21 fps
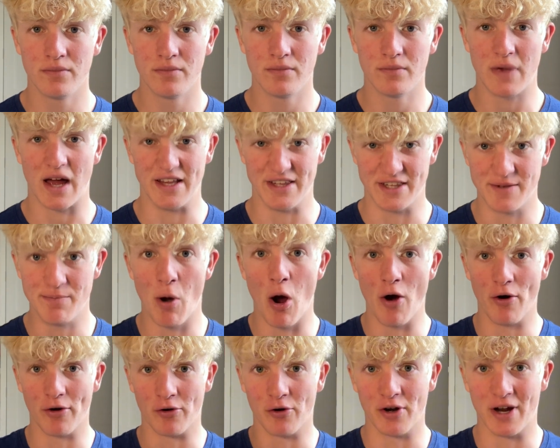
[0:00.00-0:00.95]
and
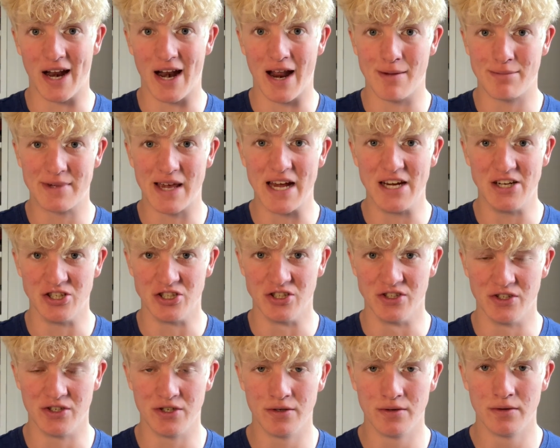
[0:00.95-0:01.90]
spurring on
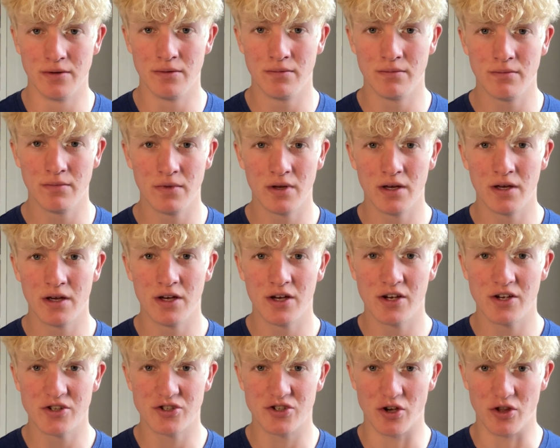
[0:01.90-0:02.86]
adaptations.
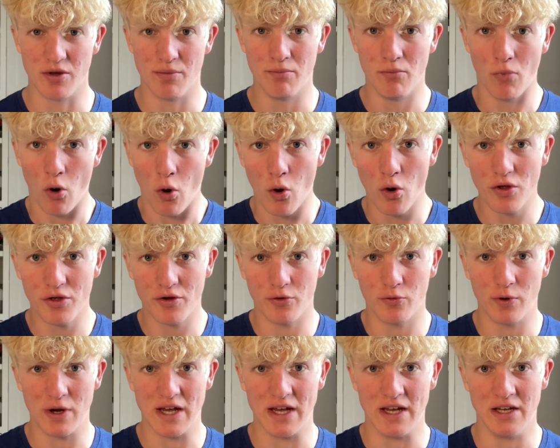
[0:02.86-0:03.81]
So the more that
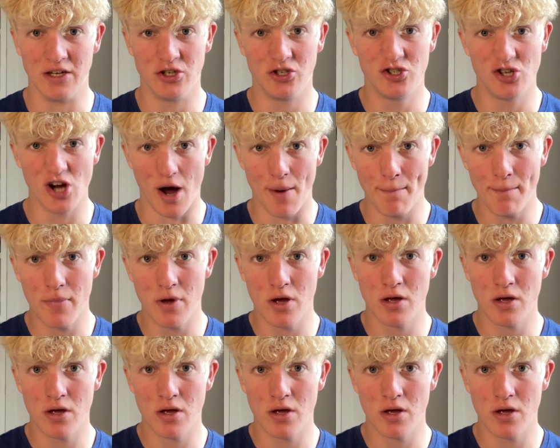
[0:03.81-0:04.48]
we jump,